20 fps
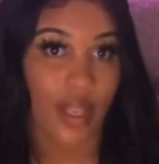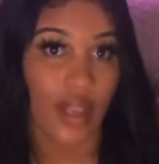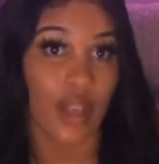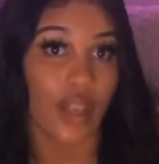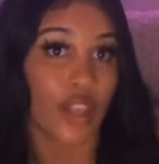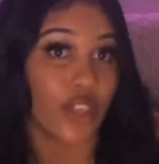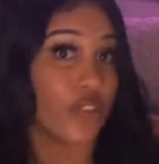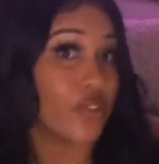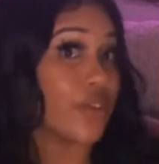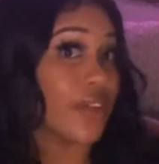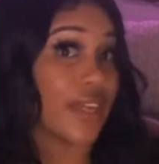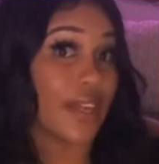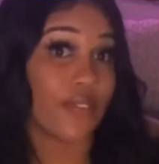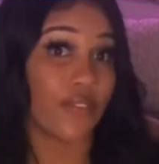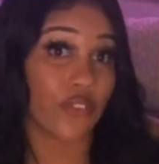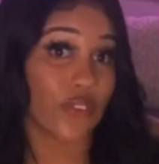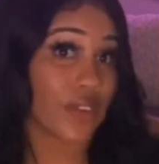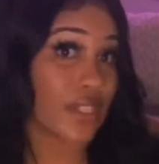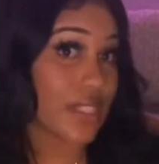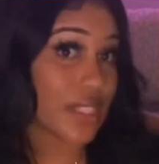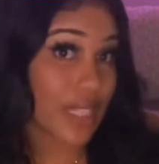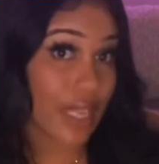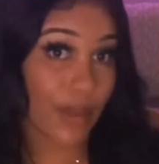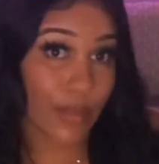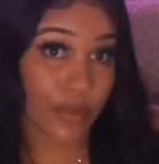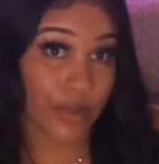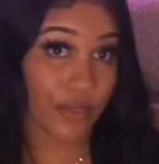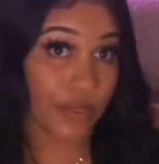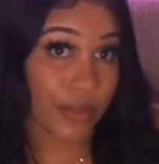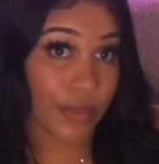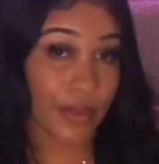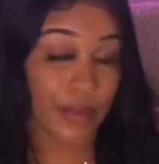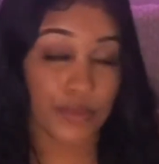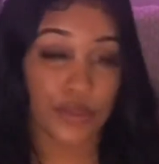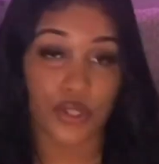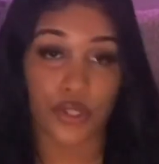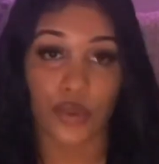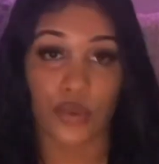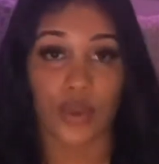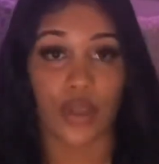you can get free samples from them
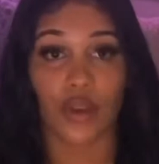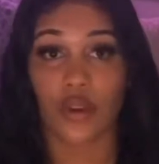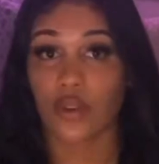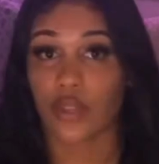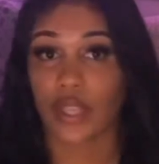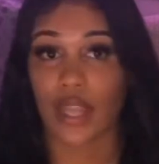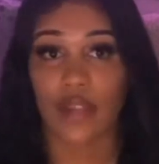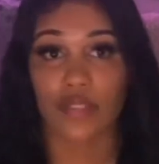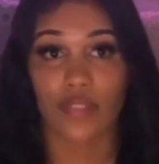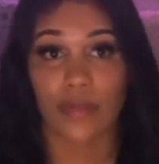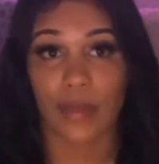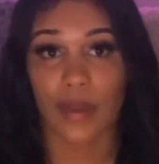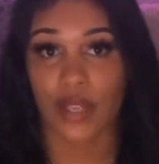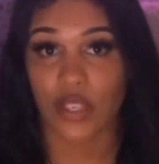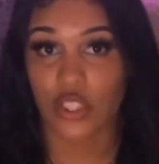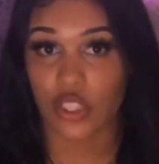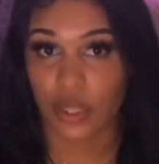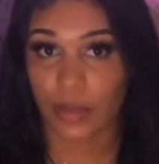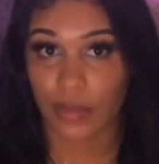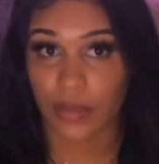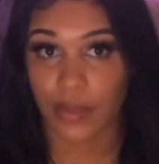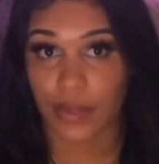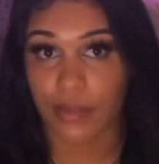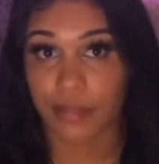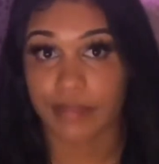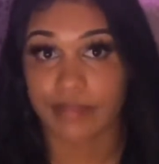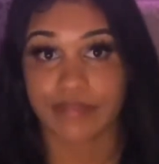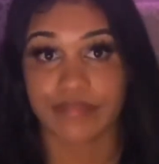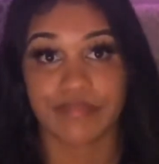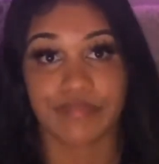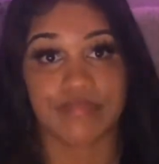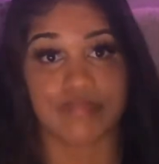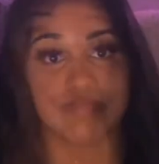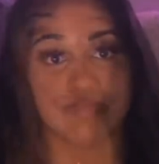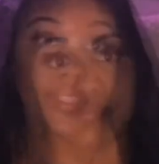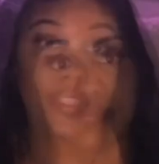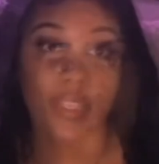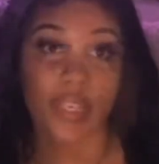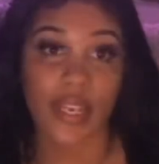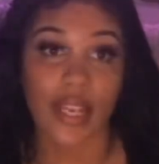too and only have to pay shipping. That was
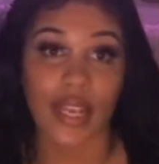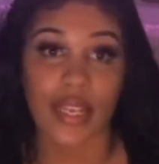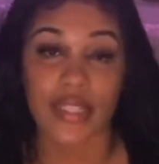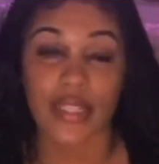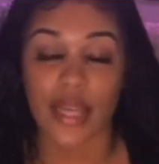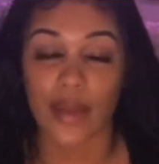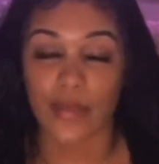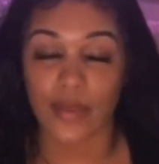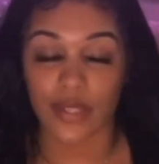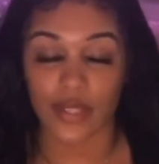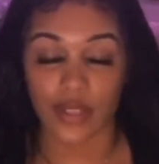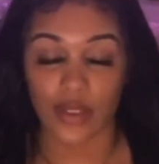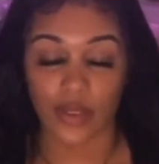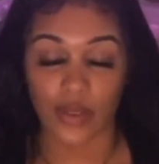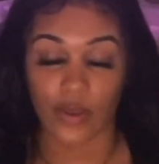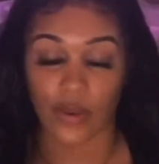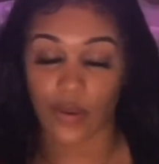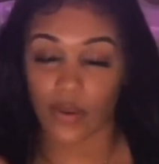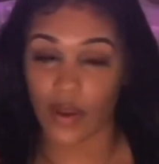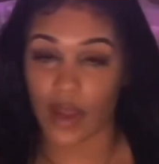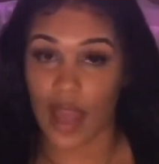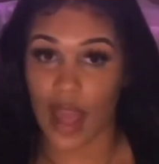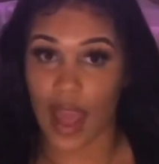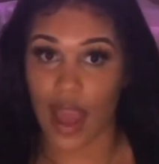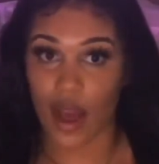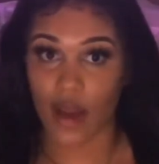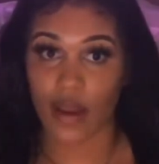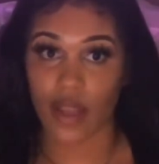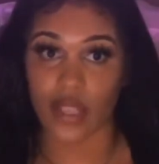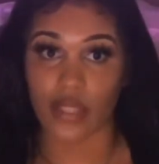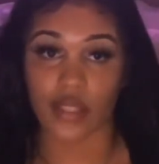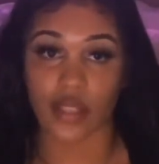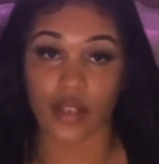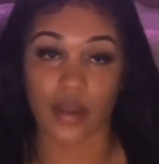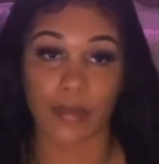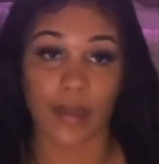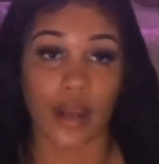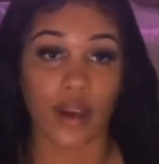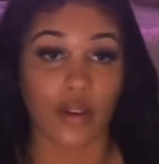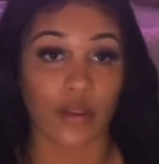today's episode on how I started
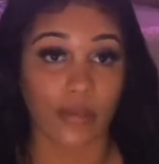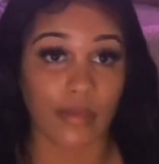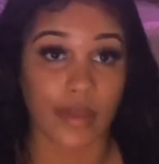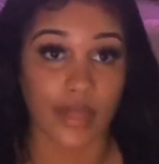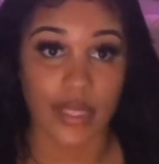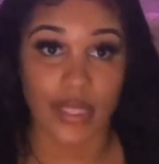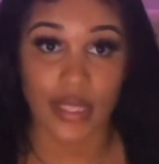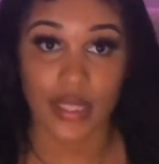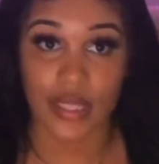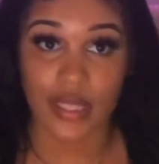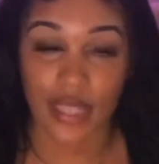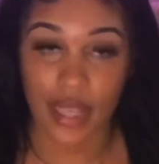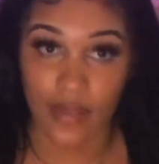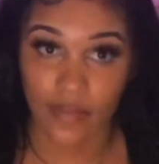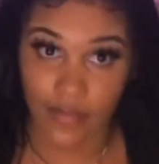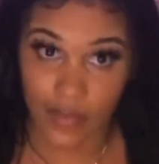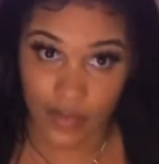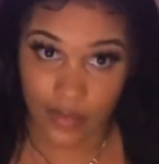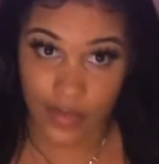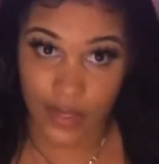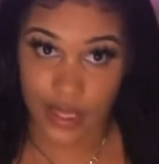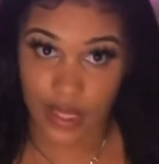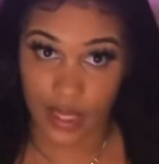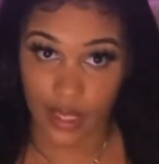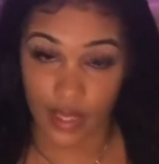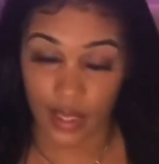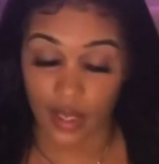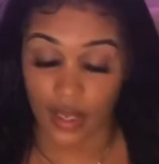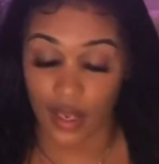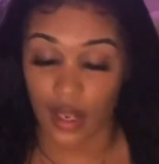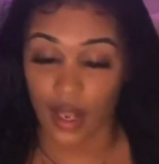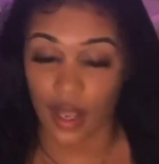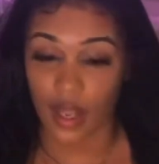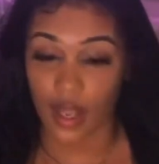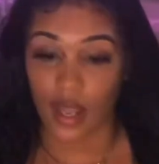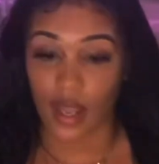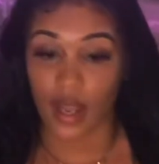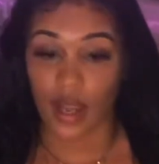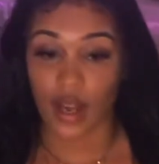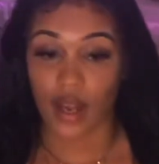my own business at 15.
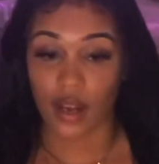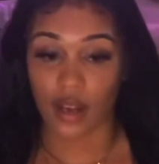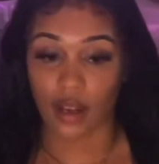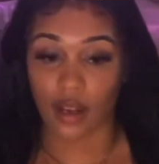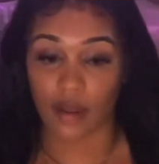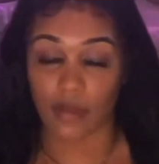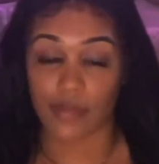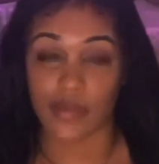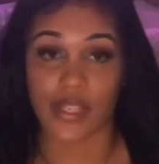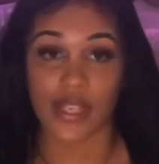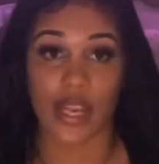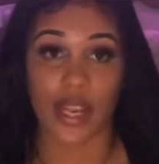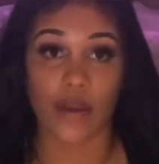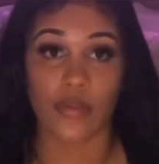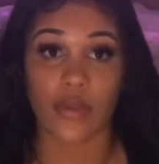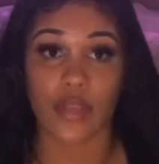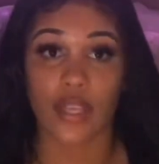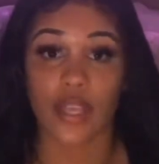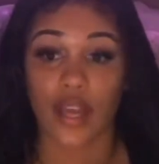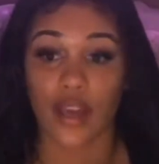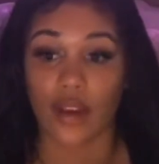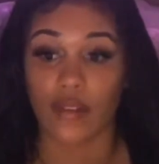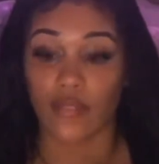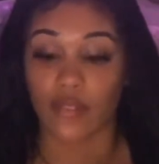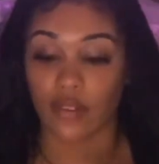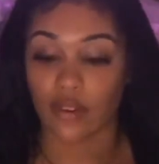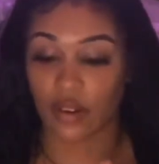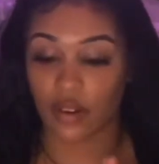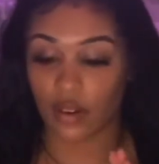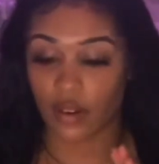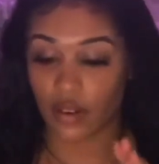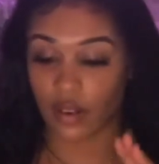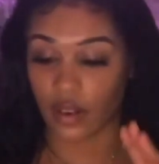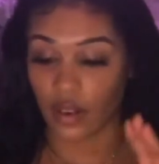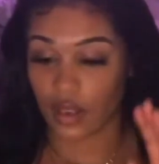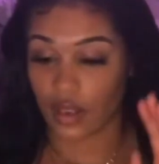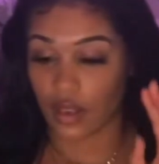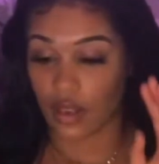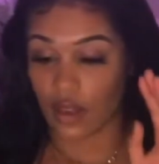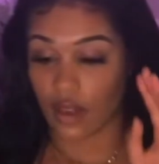Today we covered
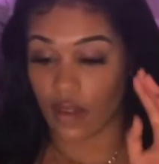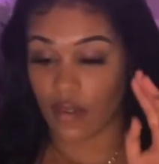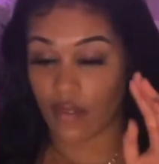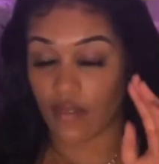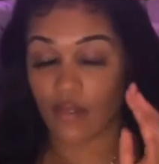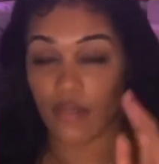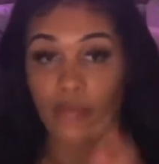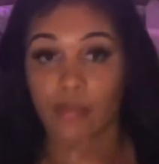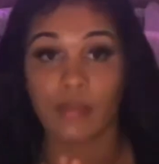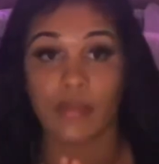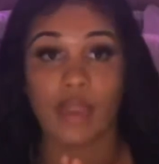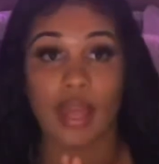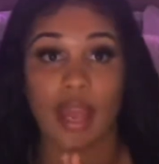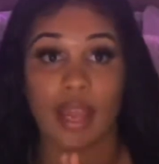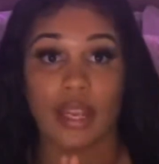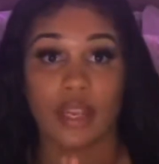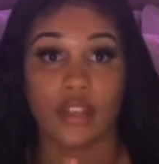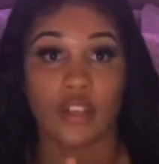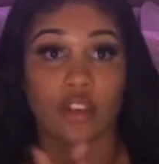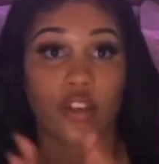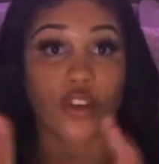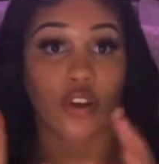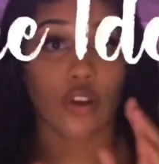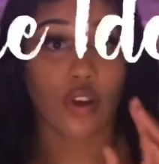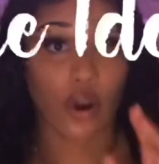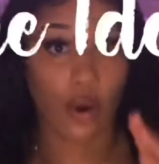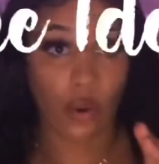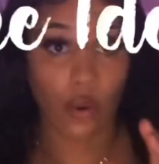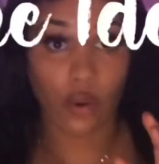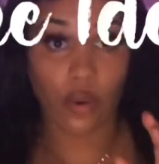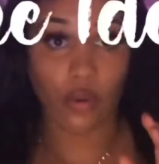like your goal,